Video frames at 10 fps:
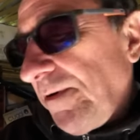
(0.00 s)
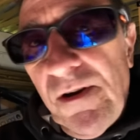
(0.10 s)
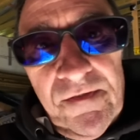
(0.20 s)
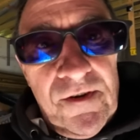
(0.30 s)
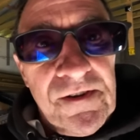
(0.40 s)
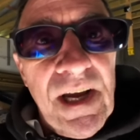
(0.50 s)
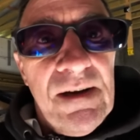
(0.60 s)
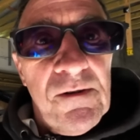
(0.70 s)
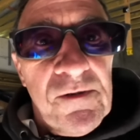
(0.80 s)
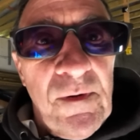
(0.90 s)
Beautiful
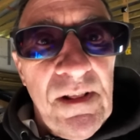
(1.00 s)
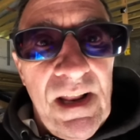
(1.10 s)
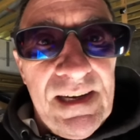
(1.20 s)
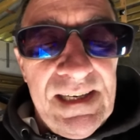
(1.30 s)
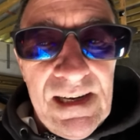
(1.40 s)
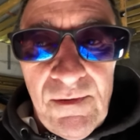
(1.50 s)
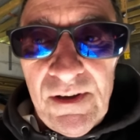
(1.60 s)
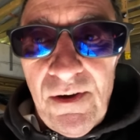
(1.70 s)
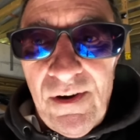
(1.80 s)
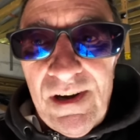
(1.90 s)
day. What's the weather like now where
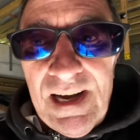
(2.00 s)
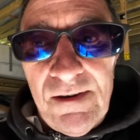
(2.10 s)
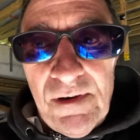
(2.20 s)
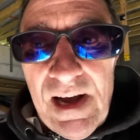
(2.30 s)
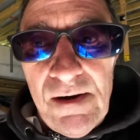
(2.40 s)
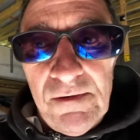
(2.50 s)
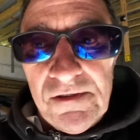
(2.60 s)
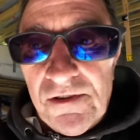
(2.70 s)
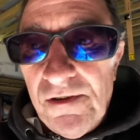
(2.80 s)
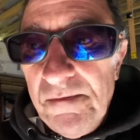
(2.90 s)
you are? How was
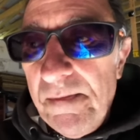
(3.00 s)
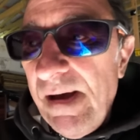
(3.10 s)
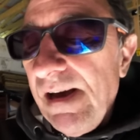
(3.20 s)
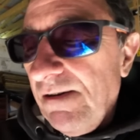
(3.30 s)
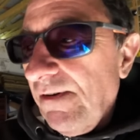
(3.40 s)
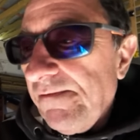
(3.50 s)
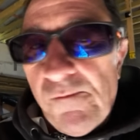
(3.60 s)
Storm Babette?